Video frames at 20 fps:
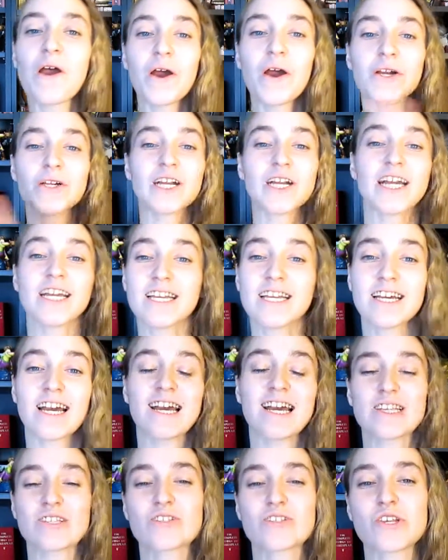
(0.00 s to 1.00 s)
Alright
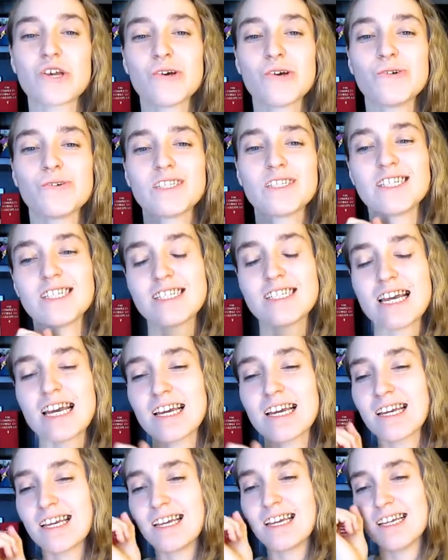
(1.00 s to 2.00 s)
guys, so
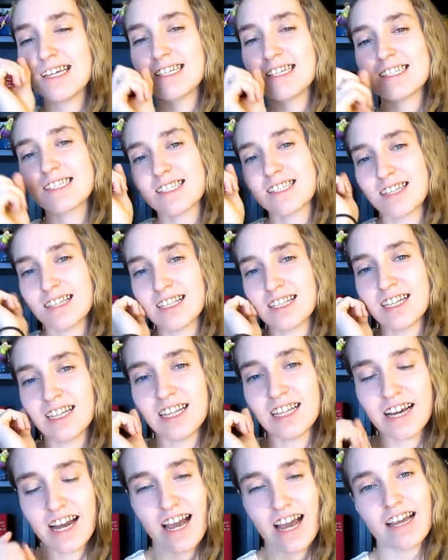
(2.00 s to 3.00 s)
today is the
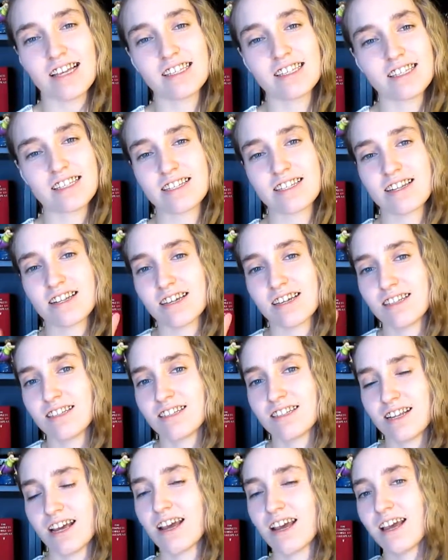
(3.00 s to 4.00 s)
last
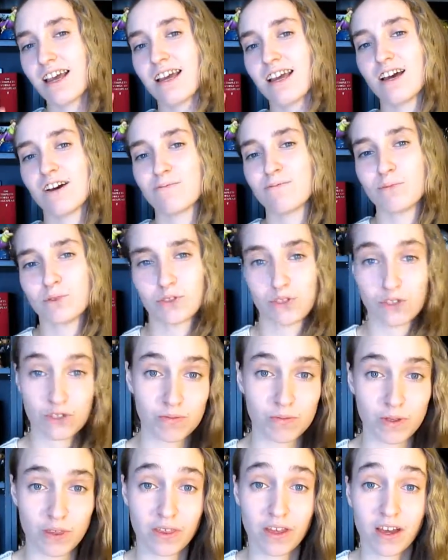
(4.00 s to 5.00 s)
day of
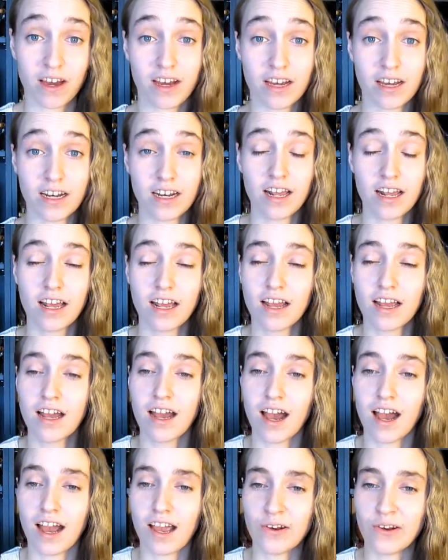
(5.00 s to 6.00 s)
BookTubeathon.
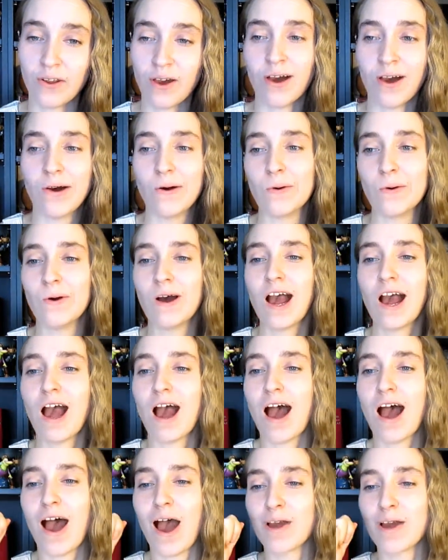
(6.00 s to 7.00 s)
I know,
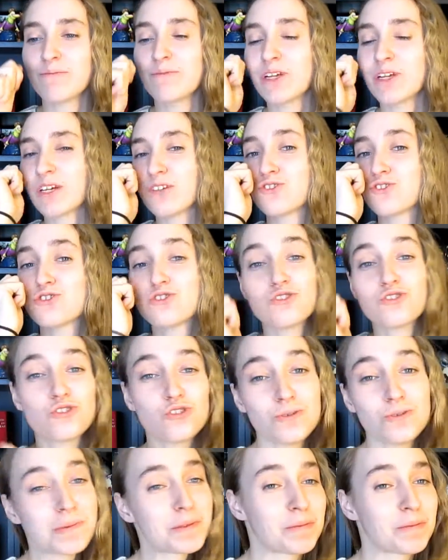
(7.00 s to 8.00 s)
I'm like
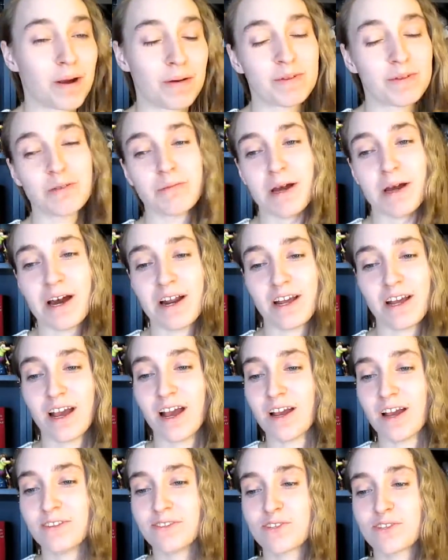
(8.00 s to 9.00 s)
super bummed about it.
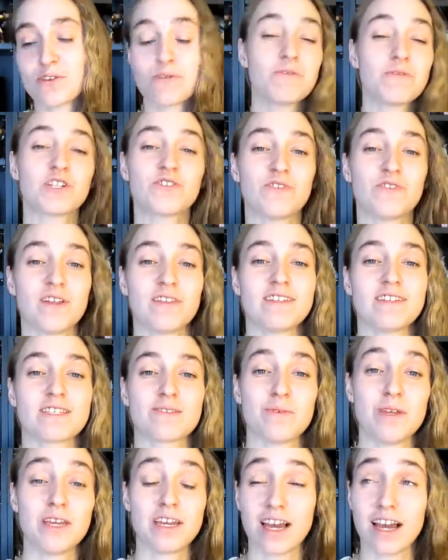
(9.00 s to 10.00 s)
I had so much fun
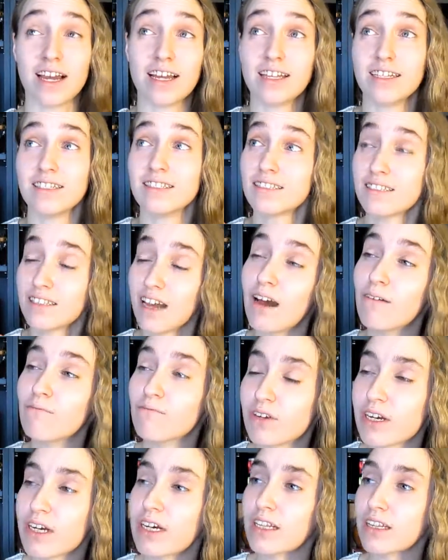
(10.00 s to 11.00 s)
this week. I got
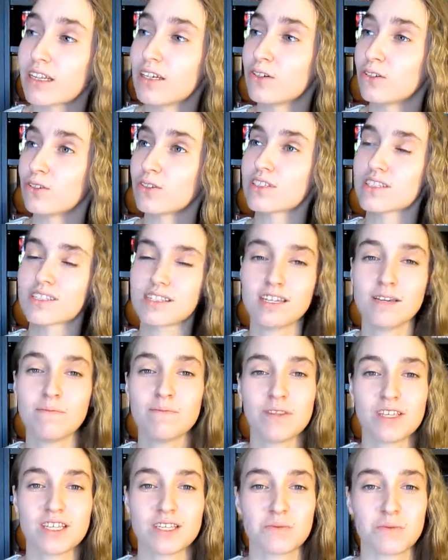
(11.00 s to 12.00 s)
very little
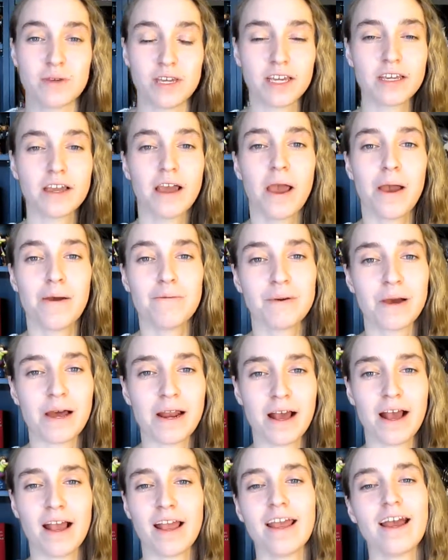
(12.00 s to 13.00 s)
sleep this week,
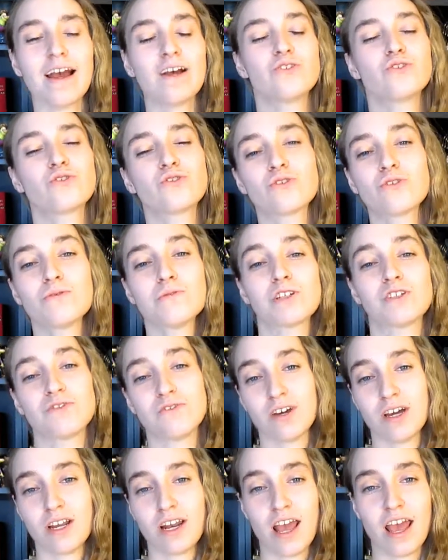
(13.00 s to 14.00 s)
but I had so much
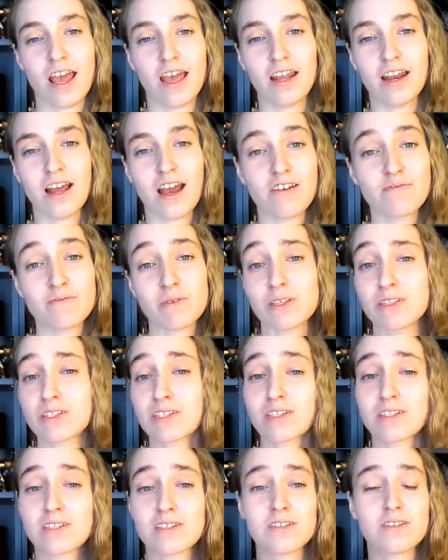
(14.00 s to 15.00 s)
fun and I've met
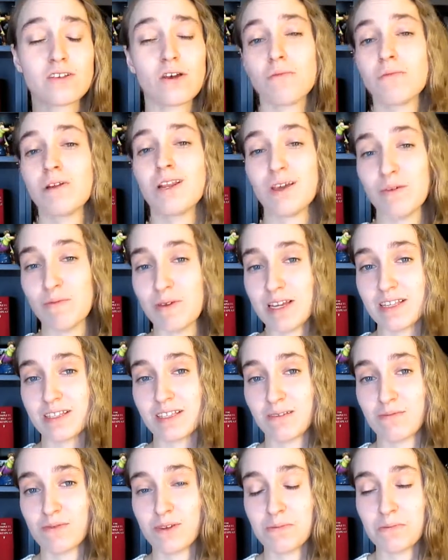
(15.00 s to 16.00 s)
so many
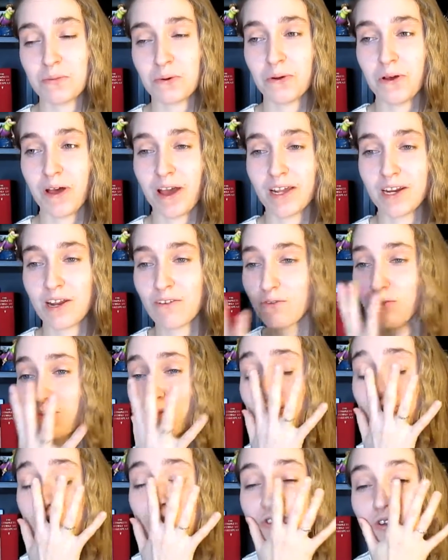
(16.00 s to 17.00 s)
amazing people and
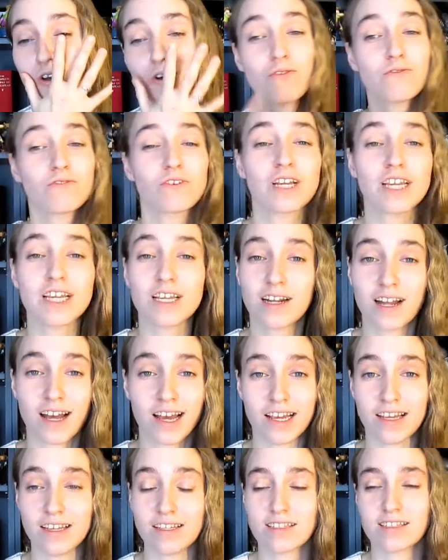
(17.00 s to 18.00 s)
everyone's so freaking
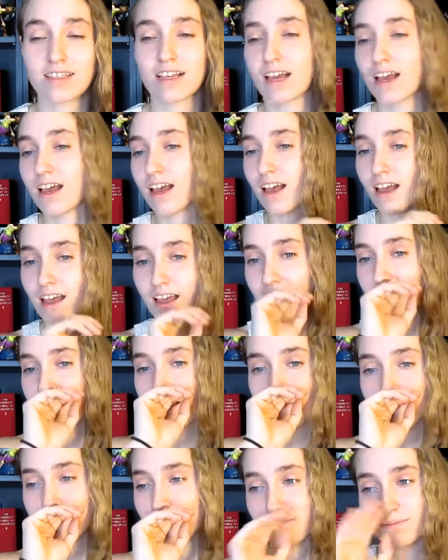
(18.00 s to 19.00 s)
nice,
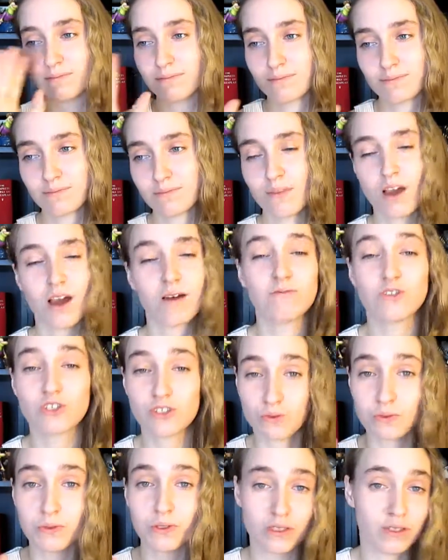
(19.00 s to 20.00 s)
and I'm
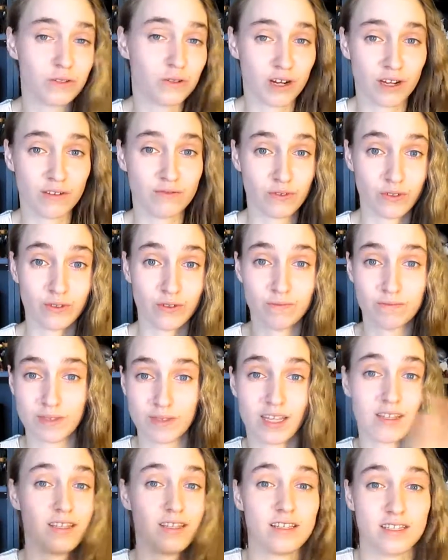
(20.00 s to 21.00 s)
just really grateful
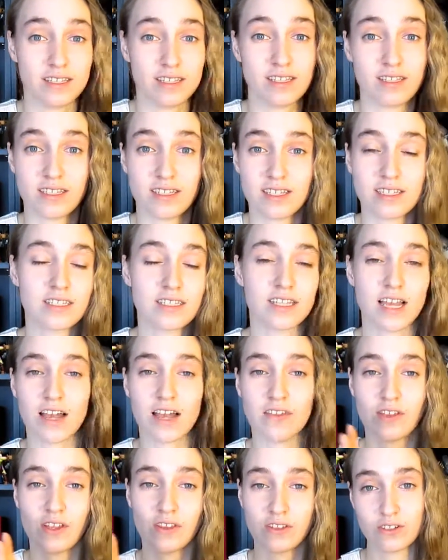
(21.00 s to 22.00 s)
that this exists
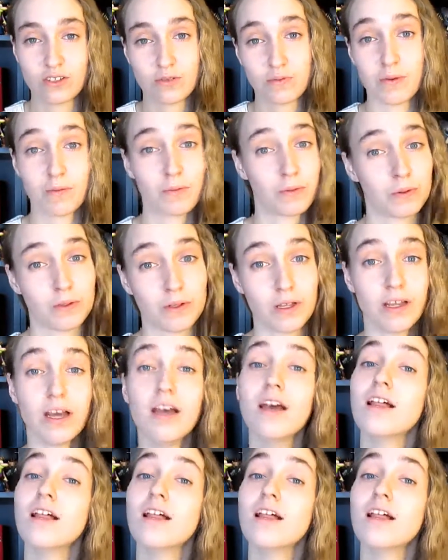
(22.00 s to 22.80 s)
and that there's people